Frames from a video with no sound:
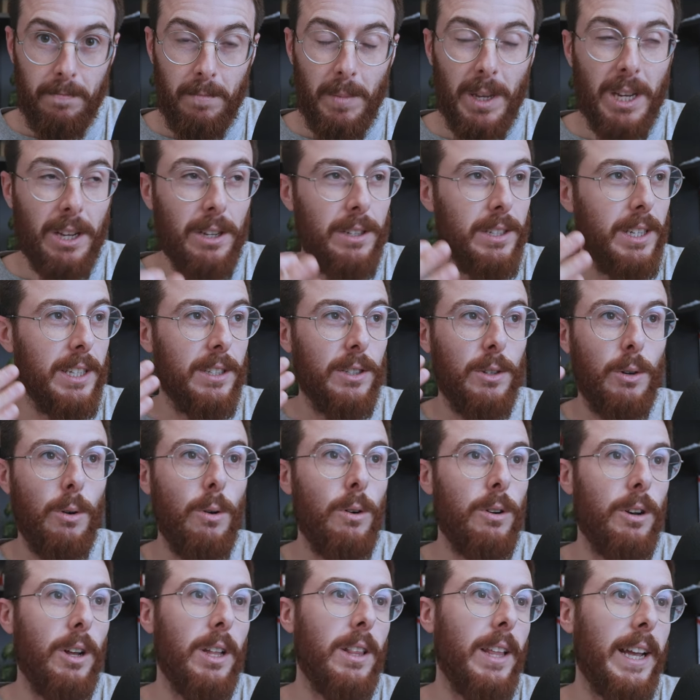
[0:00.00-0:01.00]
because it's
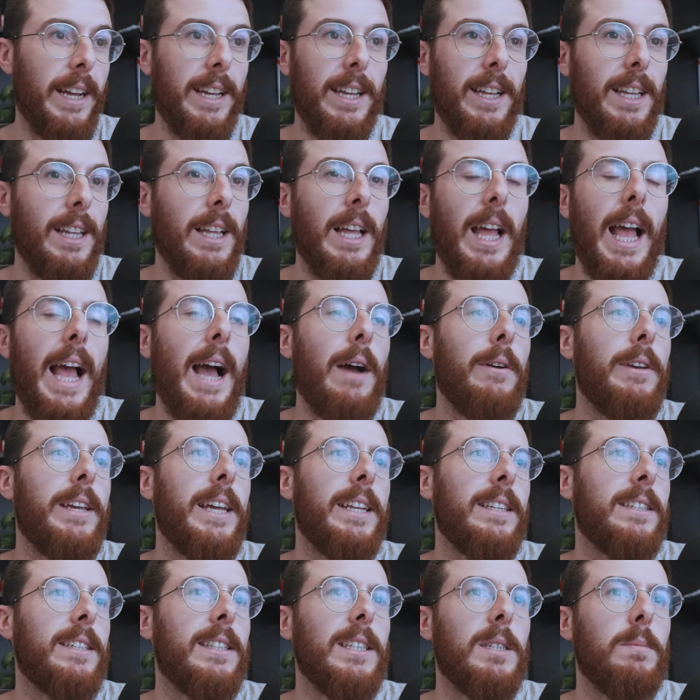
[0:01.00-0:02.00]
gone on. Like, how are you
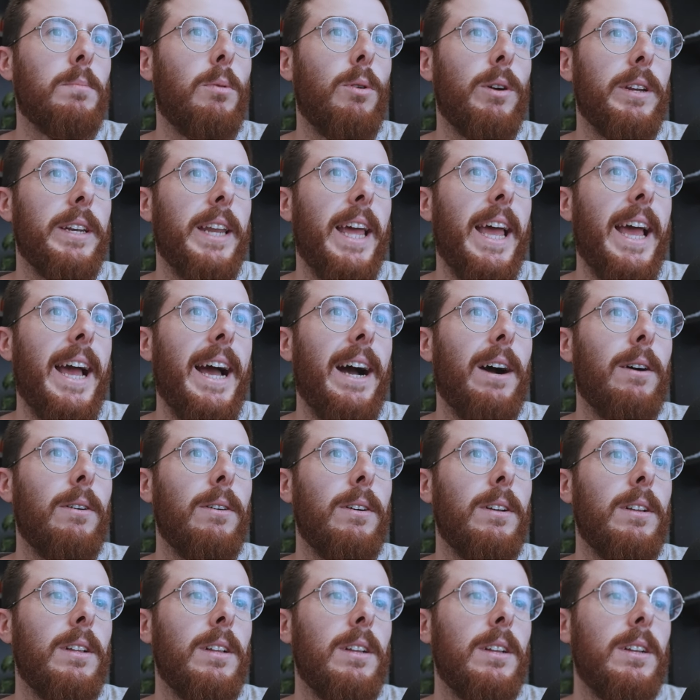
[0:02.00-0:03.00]
getting to this point
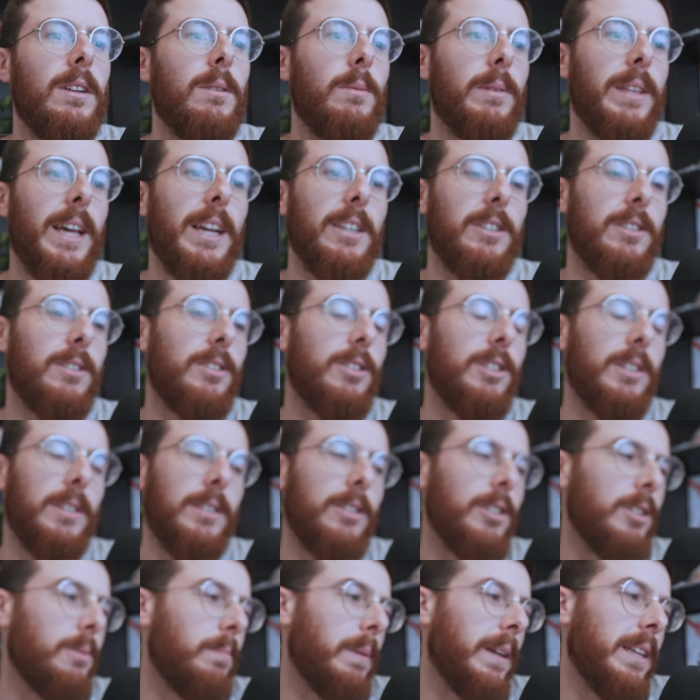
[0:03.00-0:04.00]
now without
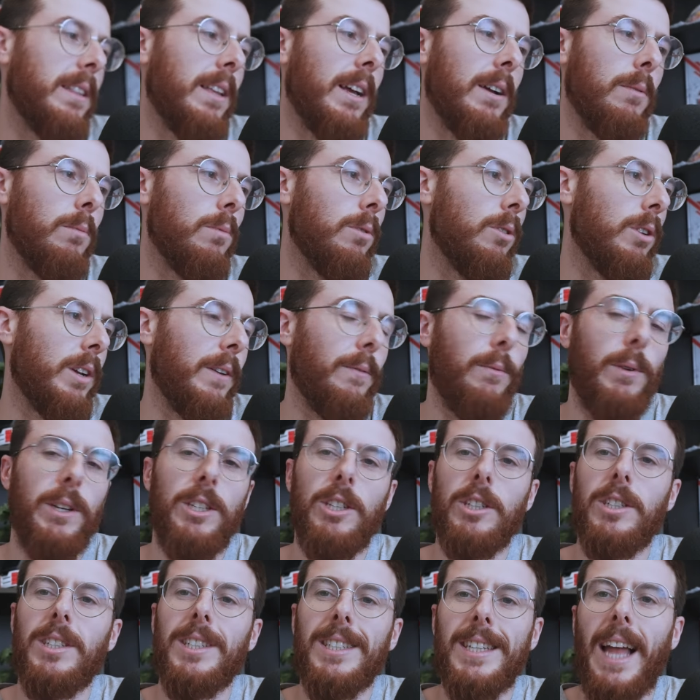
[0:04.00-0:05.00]
just being like, look, if we're
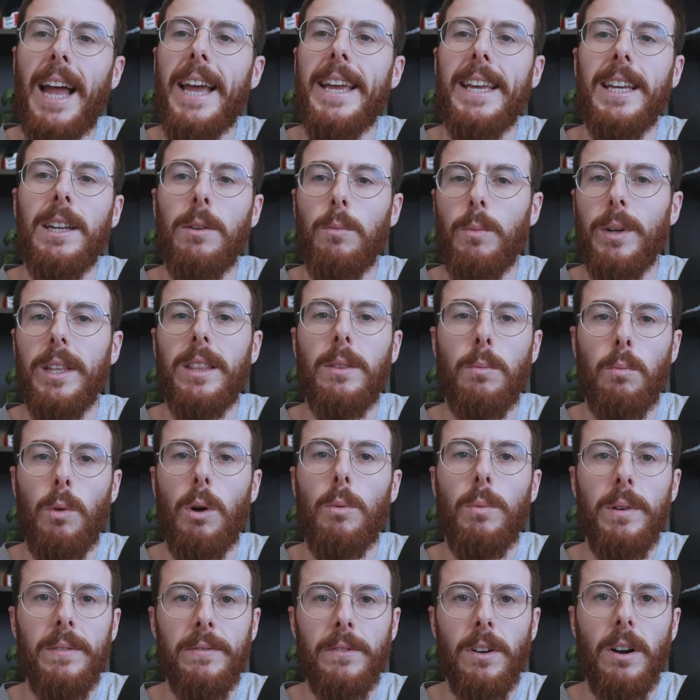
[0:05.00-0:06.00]
just staying with
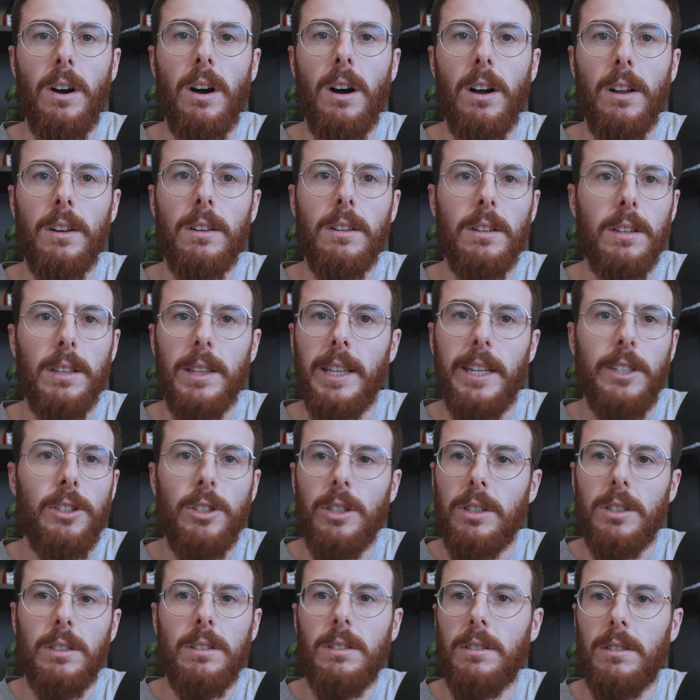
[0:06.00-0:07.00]
what we've got, let's
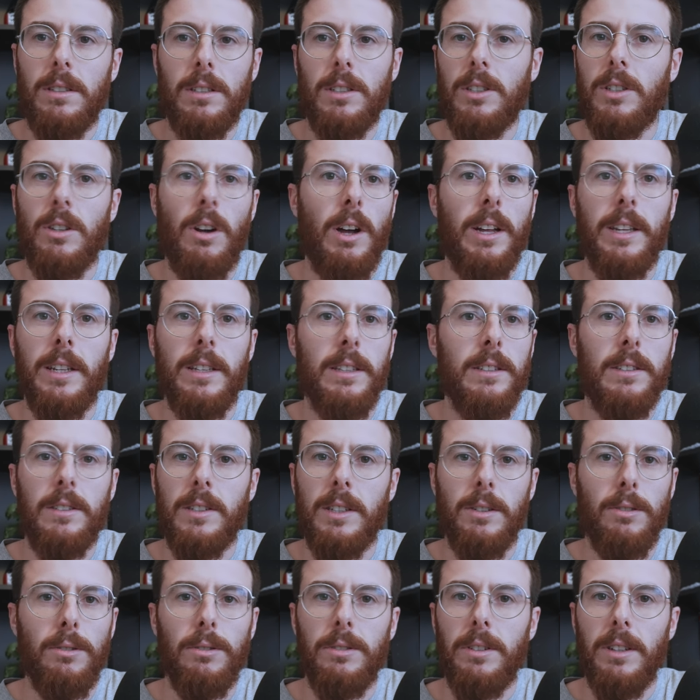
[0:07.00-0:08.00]
just sign,
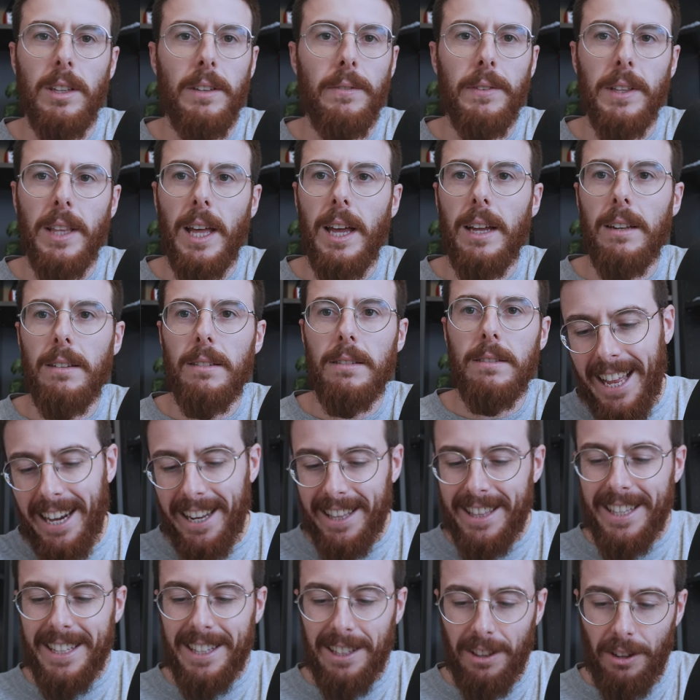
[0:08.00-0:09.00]
seal, deliver that. And
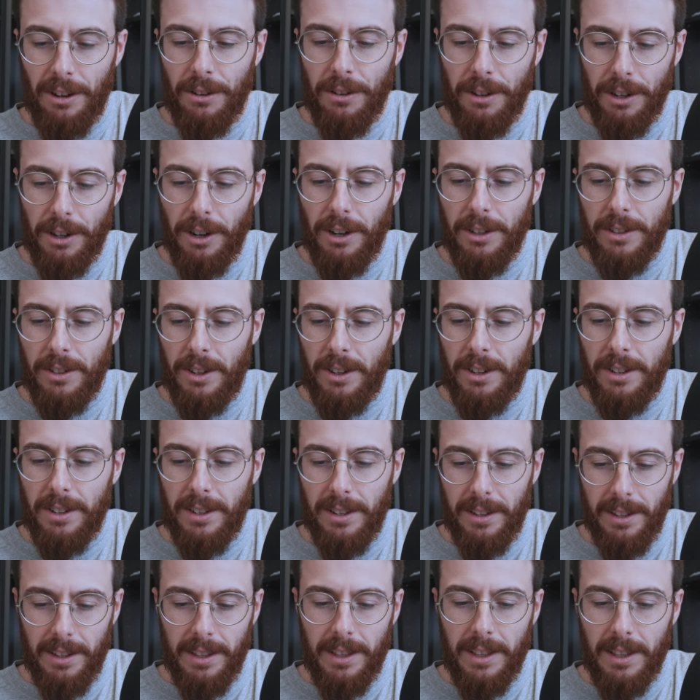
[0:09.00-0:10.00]
I think the longer it goes
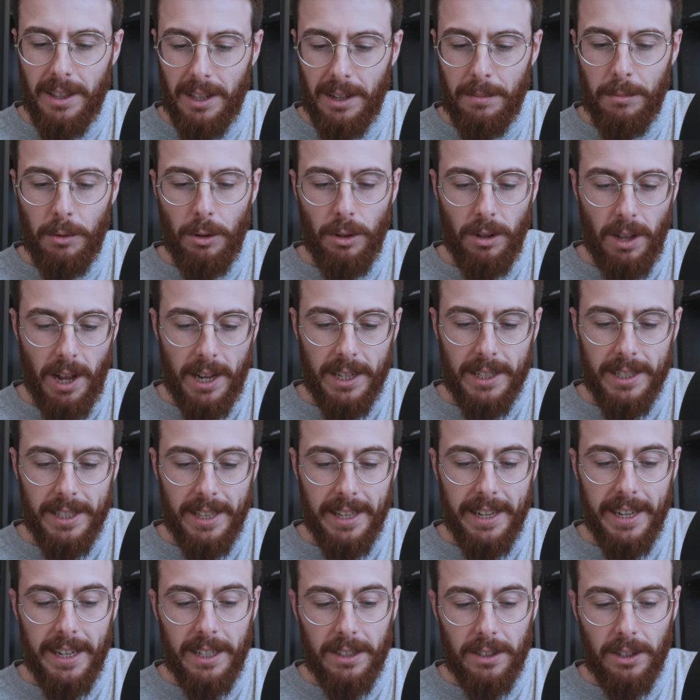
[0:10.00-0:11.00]
on, the more likely
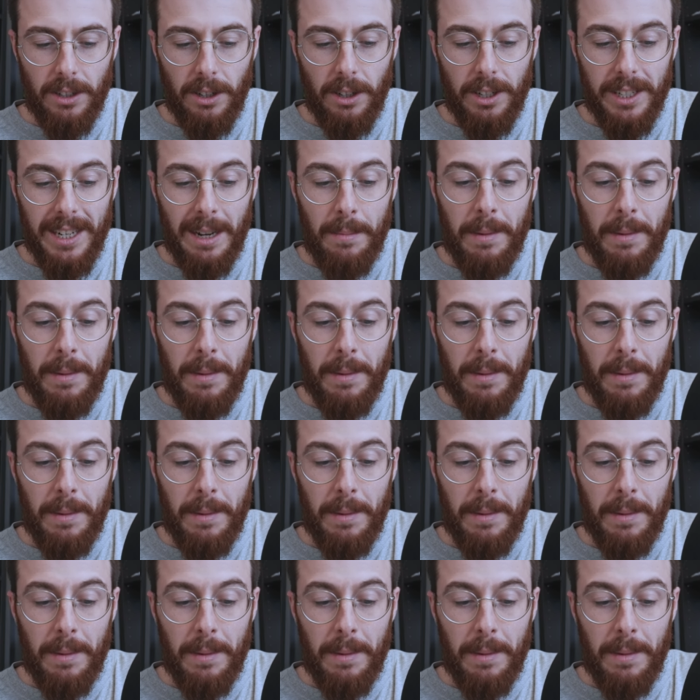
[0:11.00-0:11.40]
they are to go to